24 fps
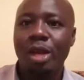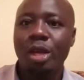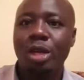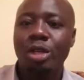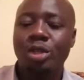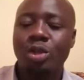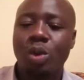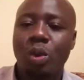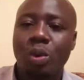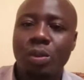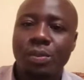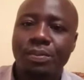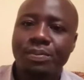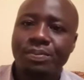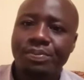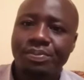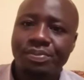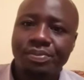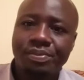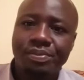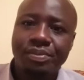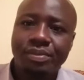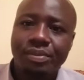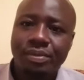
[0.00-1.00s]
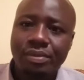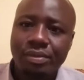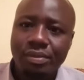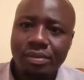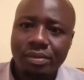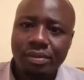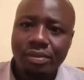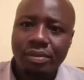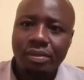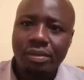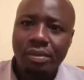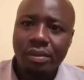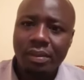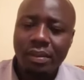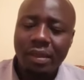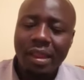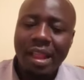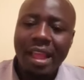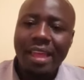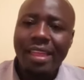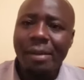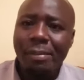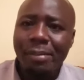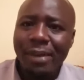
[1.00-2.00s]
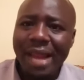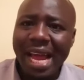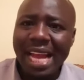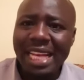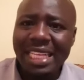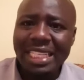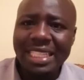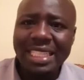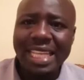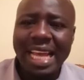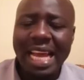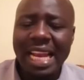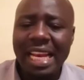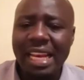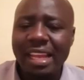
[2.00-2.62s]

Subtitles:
So a plant cell,